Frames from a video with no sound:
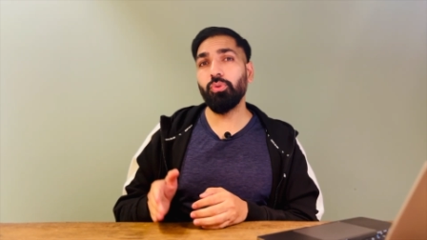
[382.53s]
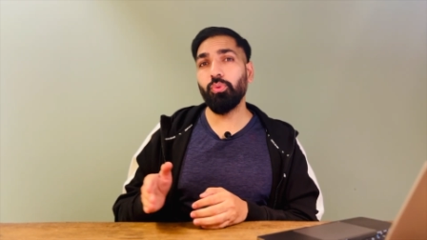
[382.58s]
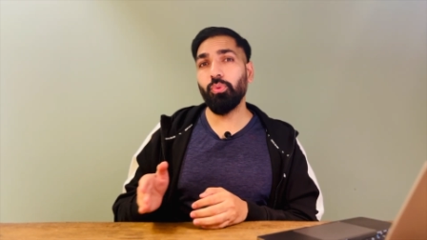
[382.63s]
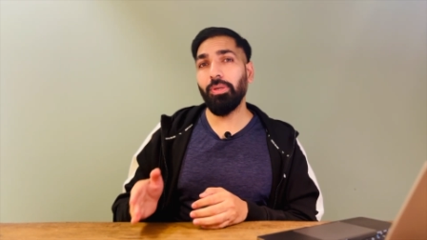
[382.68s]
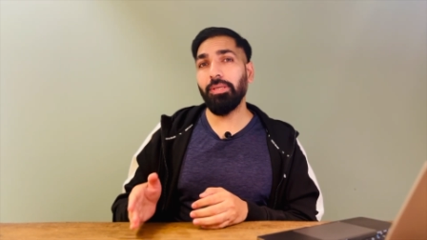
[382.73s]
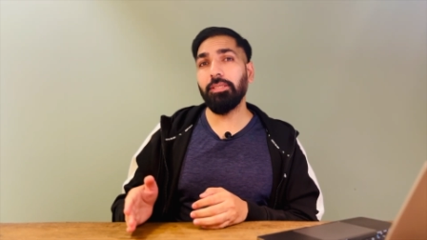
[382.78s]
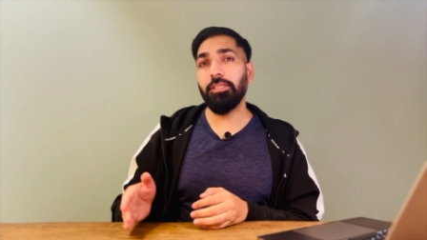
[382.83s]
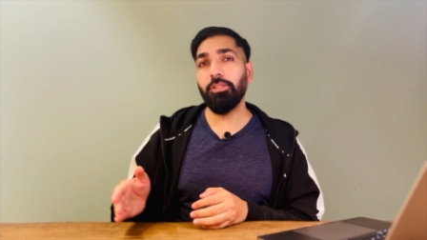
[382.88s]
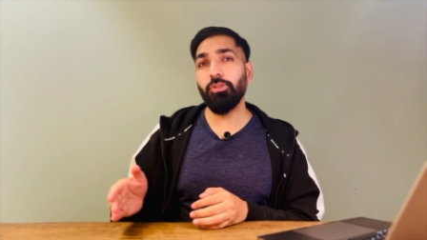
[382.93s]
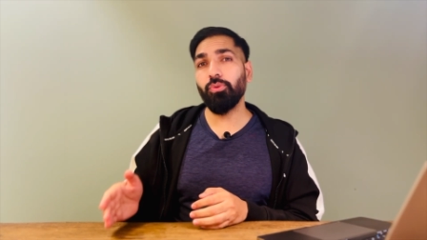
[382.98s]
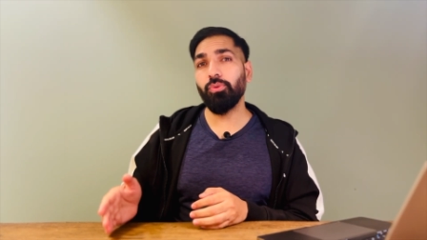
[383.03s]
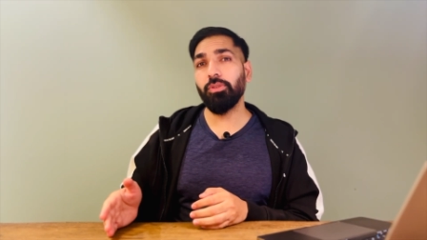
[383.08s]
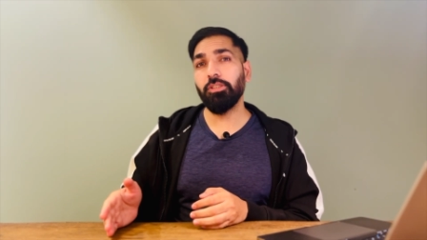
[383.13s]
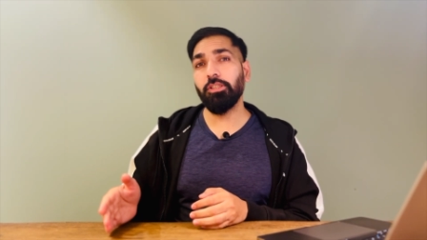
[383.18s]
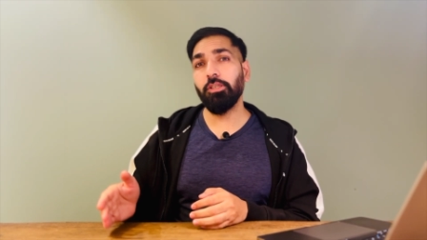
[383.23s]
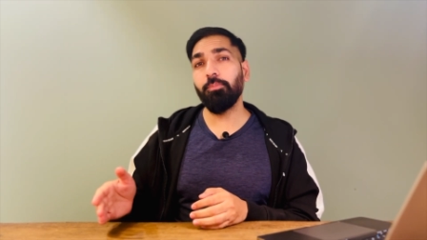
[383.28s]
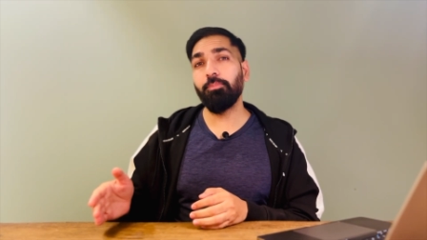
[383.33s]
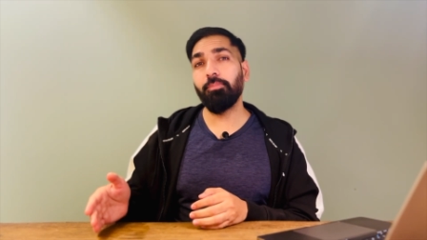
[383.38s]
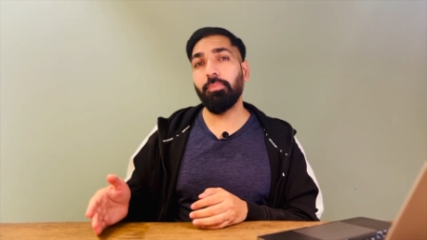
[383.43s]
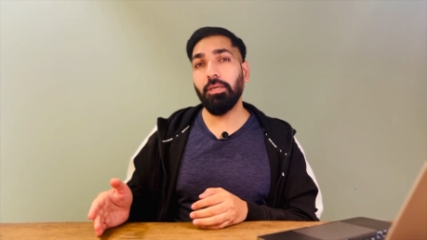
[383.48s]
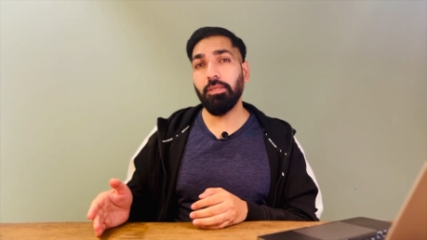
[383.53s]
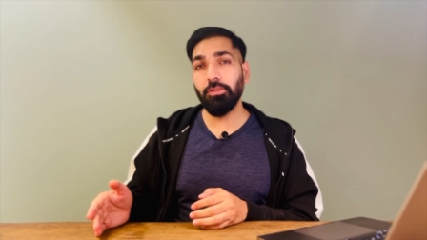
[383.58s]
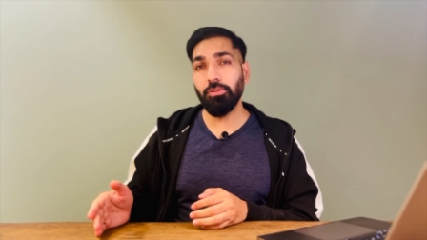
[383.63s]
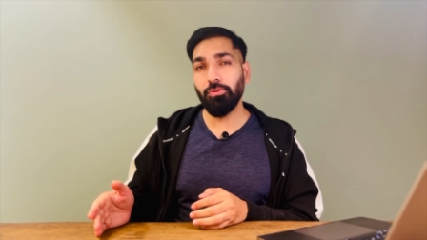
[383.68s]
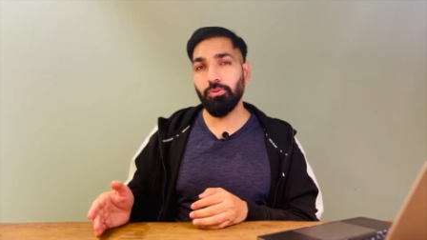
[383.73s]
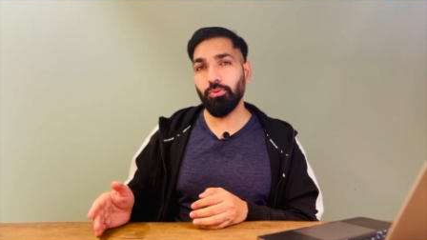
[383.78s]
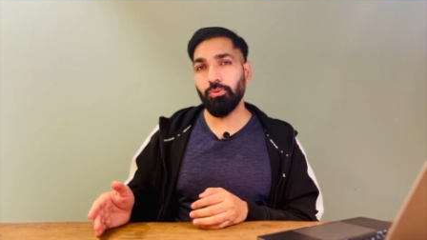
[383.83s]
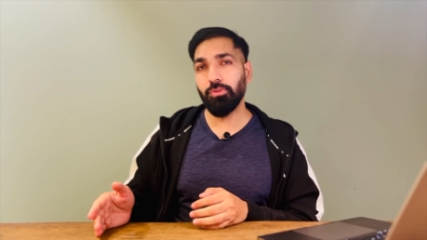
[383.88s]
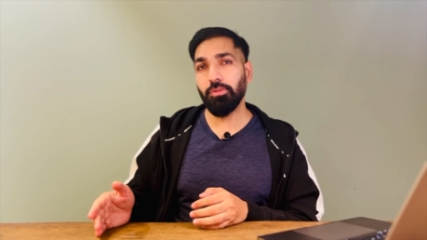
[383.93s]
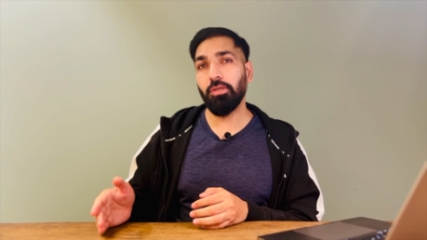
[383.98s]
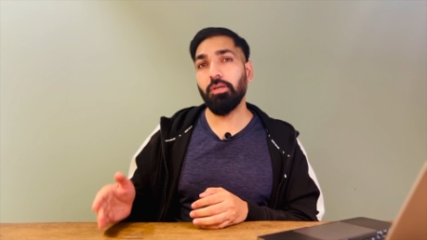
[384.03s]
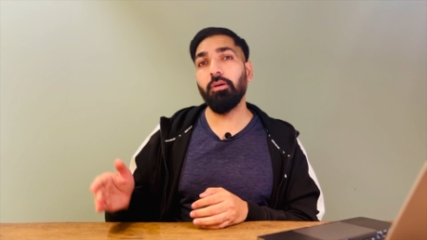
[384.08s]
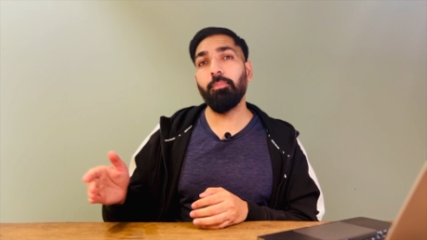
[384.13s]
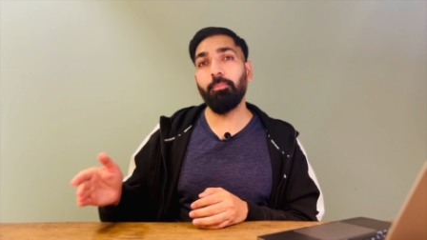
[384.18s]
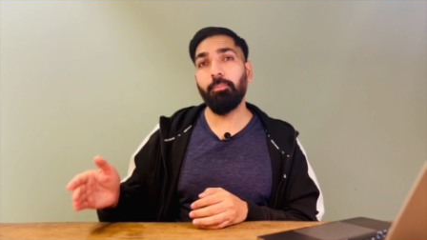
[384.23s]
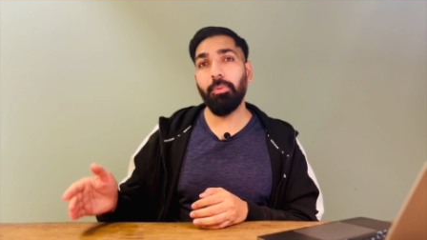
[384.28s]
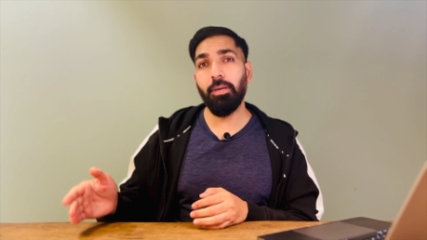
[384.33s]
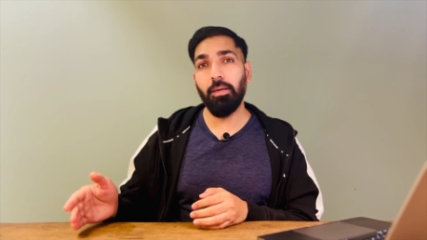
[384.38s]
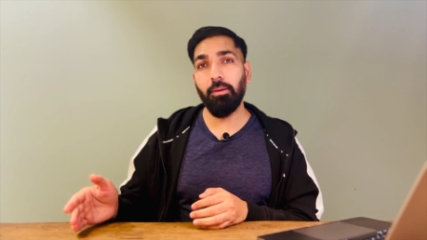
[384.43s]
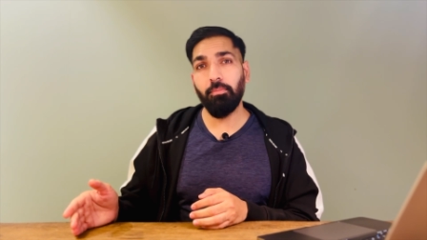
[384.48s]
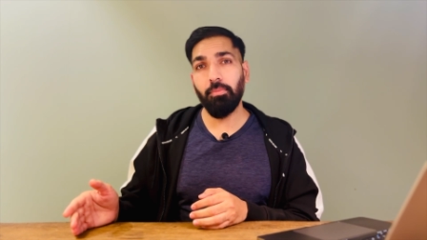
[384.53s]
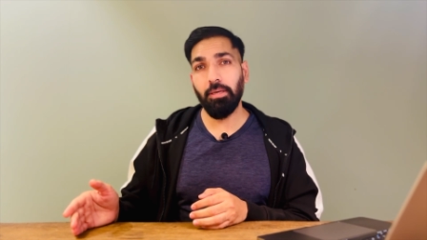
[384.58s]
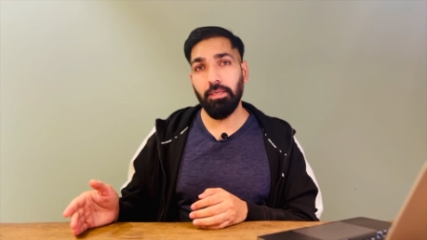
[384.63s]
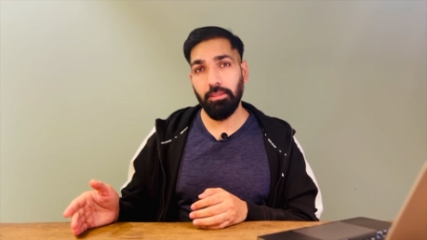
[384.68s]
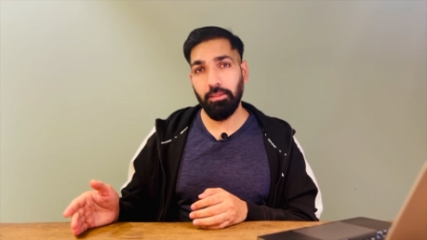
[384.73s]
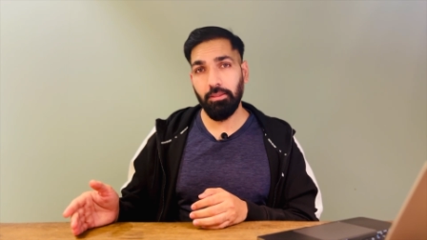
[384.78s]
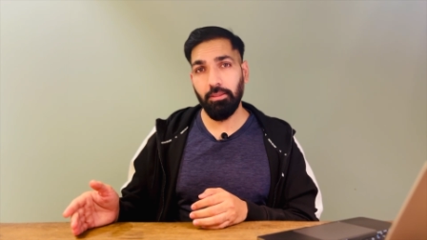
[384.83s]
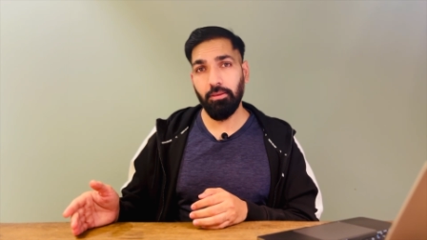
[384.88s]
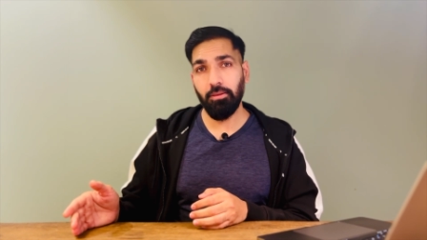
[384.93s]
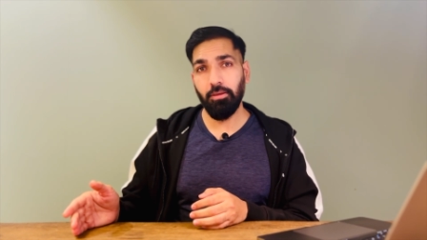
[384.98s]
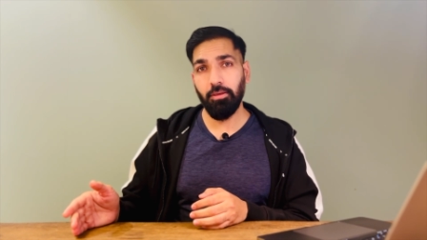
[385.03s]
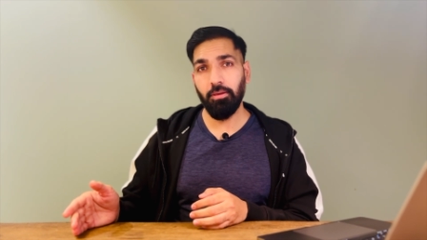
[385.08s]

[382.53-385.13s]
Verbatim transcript: 20 USD per user per month.